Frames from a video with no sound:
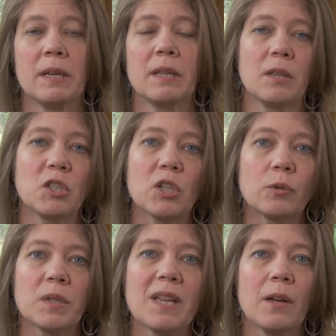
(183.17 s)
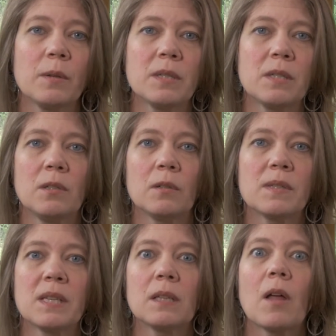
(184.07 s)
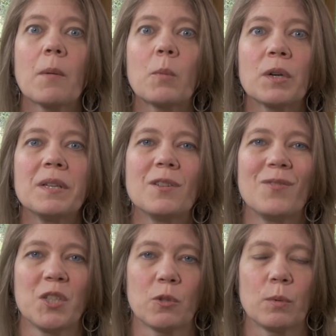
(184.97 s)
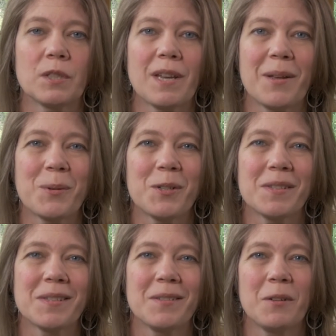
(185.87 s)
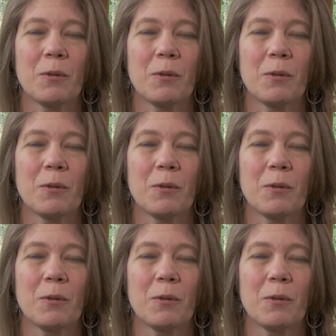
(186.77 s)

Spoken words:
In the Children's House, you'll see a lot more individual tables.